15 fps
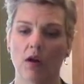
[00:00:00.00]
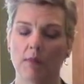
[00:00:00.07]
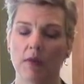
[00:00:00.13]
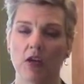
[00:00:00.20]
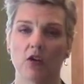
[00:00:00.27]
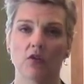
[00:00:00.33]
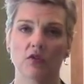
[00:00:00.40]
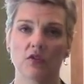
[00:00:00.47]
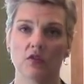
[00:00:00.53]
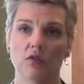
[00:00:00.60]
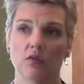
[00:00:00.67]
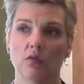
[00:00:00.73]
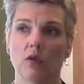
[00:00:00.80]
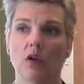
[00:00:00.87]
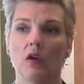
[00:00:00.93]
I'm here to,
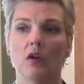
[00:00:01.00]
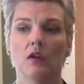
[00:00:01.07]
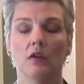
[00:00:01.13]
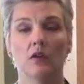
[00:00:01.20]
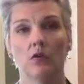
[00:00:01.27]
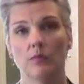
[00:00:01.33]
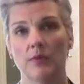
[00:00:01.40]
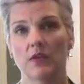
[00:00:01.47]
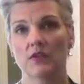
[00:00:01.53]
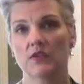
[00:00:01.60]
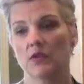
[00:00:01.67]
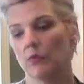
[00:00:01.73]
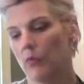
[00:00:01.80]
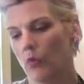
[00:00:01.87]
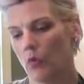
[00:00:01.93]
you know, be a
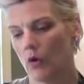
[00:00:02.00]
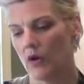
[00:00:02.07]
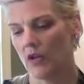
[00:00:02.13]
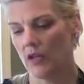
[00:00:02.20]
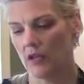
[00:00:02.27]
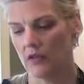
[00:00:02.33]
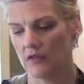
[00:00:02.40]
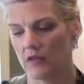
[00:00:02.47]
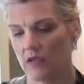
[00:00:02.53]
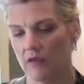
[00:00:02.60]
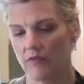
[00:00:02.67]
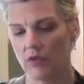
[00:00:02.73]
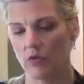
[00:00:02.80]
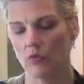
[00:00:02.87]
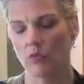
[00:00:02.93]
support and to
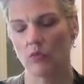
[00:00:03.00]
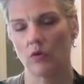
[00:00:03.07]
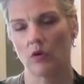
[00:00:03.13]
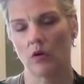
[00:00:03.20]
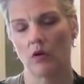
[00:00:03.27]
give you